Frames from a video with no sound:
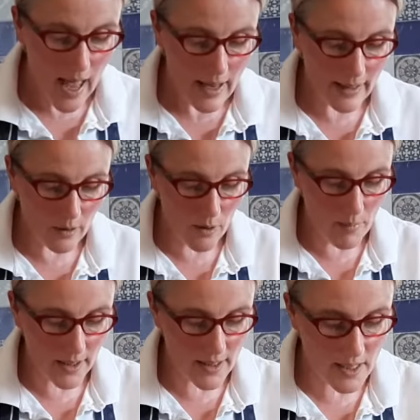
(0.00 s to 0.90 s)
Now,
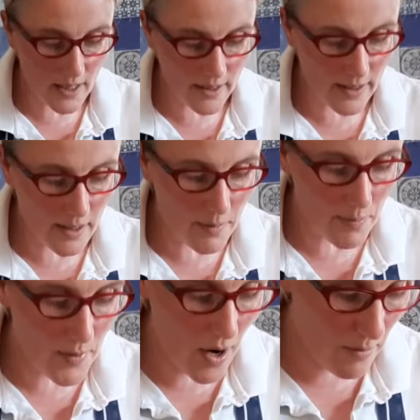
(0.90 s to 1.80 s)
mine has gone a little bit
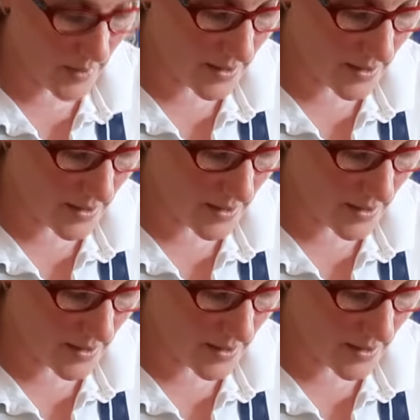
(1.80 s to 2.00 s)
brown because